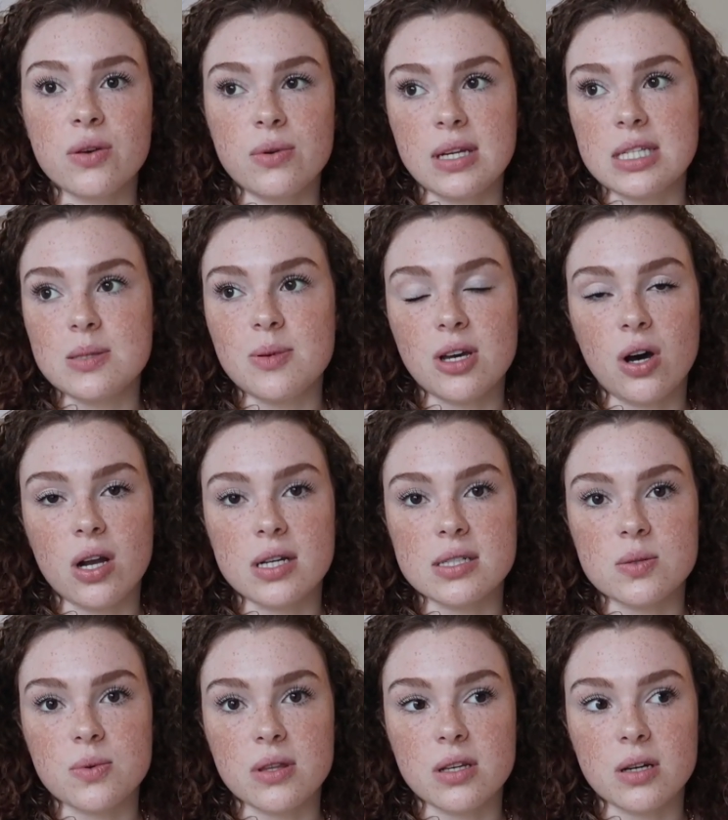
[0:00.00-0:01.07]
you need to be
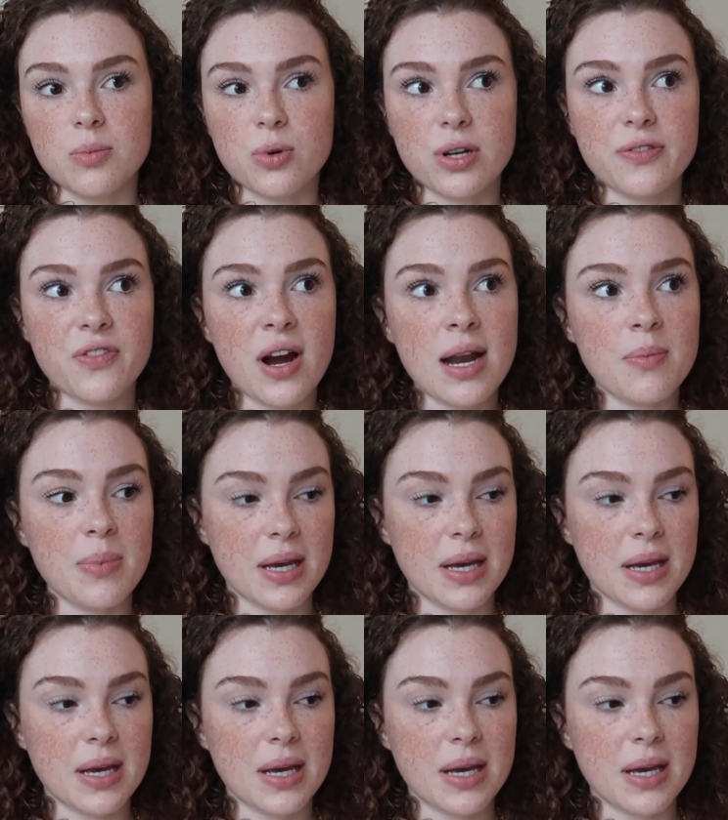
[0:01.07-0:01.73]
honest with your boyfriend,